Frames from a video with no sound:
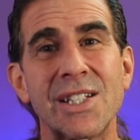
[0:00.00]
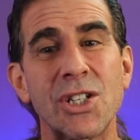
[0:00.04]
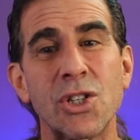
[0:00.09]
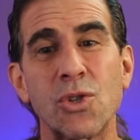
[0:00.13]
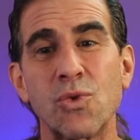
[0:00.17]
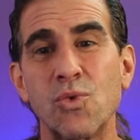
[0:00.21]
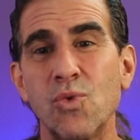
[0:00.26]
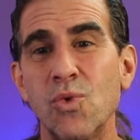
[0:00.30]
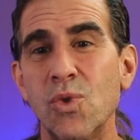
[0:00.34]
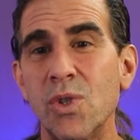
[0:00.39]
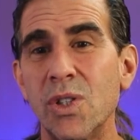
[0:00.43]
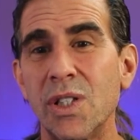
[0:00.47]
So
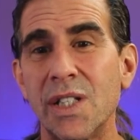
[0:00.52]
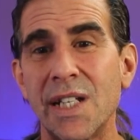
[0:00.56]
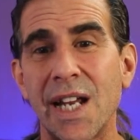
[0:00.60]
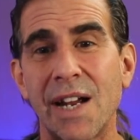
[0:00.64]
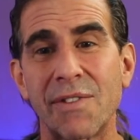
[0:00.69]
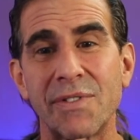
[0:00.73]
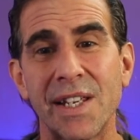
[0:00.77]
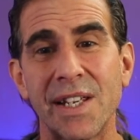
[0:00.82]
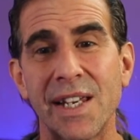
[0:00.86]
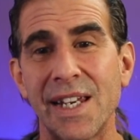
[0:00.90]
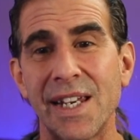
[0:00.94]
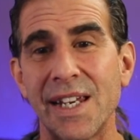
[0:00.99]
you really
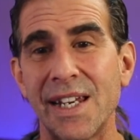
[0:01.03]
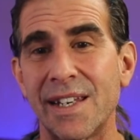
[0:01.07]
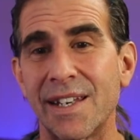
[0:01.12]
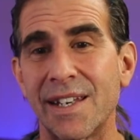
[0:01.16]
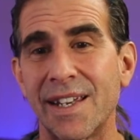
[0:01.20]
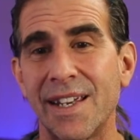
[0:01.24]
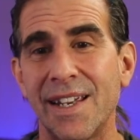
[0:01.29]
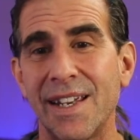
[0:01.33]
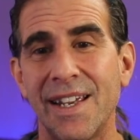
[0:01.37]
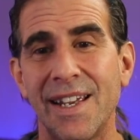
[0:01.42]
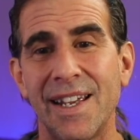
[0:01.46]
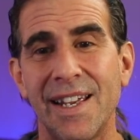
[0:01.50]
have to
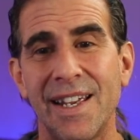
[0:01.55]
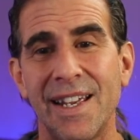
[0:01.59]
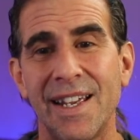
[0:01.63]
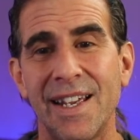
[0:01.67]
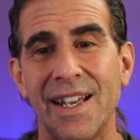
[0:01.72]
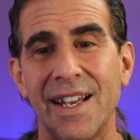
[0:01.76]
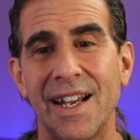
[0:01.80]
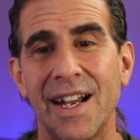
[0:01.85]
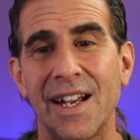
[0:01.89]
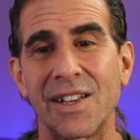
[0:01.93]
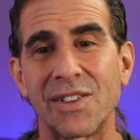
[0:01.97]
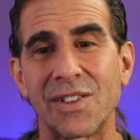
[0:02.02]
eat
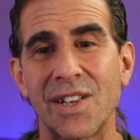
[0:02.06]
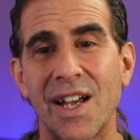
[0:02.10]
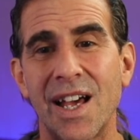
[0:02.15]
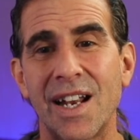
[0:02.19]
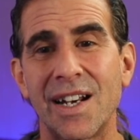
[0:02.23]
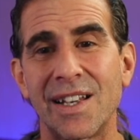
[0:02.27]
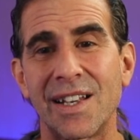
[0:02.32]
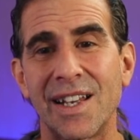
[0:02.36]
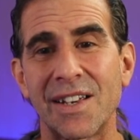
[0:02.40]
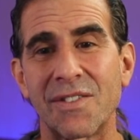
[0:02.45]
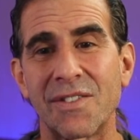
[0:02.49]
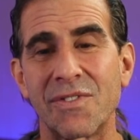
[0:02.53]
a
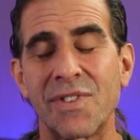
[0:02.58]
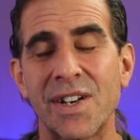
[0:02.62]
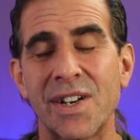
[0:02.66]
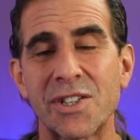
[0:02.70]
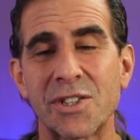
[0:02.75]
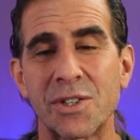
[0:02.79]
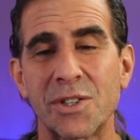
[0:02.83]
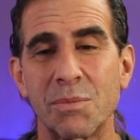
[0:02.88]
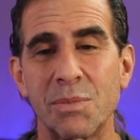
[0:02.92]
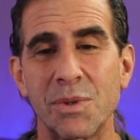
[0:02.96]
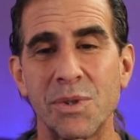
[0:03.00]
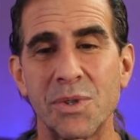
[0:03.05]
lot of like
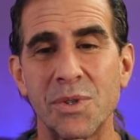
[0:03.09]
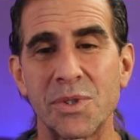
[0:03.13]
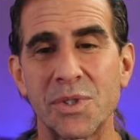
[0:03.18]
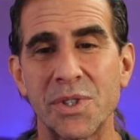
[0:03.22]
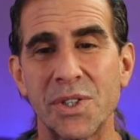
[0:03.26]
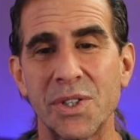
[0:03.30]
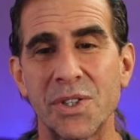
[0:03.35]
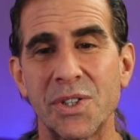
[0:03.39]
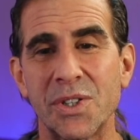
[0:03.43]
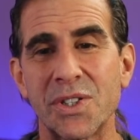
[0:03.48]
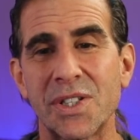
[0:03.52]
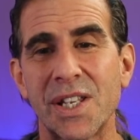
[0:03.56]

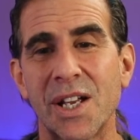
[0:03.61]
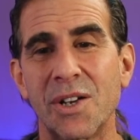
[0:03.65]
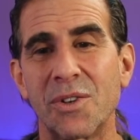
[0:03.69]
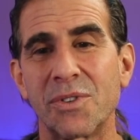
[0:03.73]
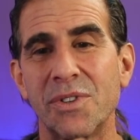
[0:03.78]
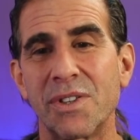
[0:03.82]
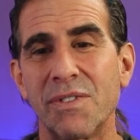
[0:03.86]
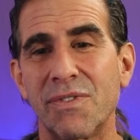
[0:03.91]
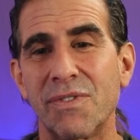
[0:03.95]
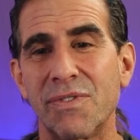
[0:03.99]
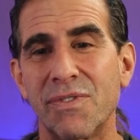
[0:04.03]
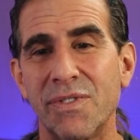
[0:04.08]
vegetables and just
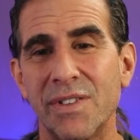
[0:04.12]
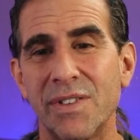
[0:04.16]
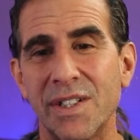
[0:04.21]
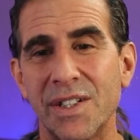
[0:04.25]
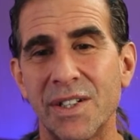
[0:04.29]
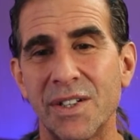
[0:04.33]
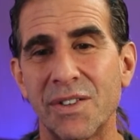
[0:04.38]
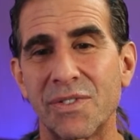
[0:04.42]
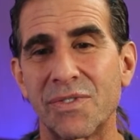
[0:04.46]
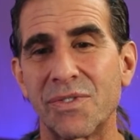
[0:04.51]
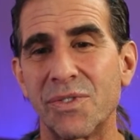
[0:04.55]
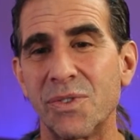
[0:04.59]
healthy,
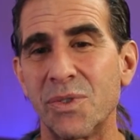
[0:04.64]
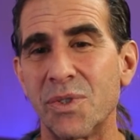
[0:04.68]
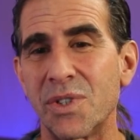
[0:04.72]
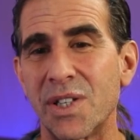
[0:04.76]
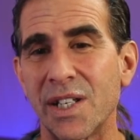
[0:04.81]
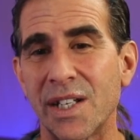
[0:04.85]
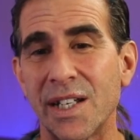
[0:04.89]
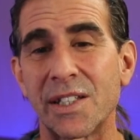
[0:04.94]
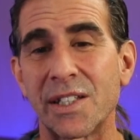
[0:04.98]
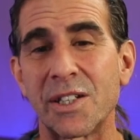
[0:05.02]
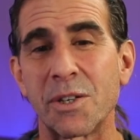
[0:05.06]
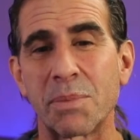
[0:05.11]

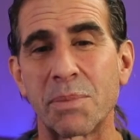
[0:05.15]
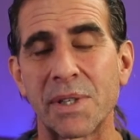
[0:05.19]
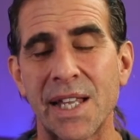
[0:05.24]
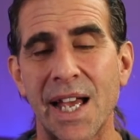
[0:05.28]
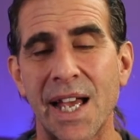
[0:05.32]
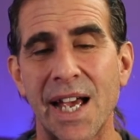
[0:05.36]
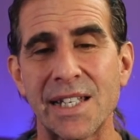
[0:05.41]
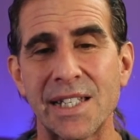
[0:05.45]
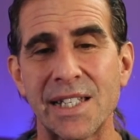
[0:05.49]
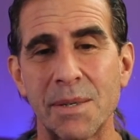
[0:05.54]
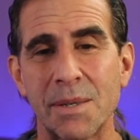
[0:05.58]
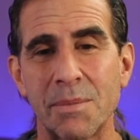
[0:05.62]
food to get your
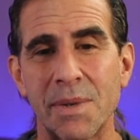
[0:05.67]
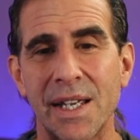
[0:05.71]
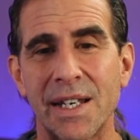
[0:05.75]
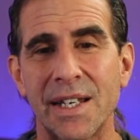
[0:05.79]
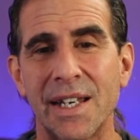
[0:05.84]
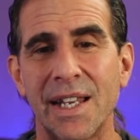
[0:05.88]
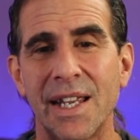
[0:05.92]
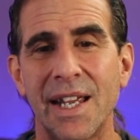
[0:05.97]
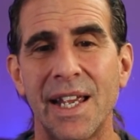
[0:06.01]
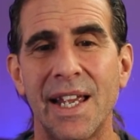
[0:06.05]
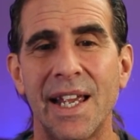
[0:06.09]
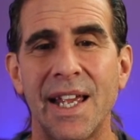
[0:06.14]
potassium
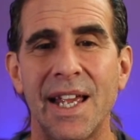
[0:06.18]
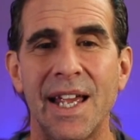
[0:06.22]
in.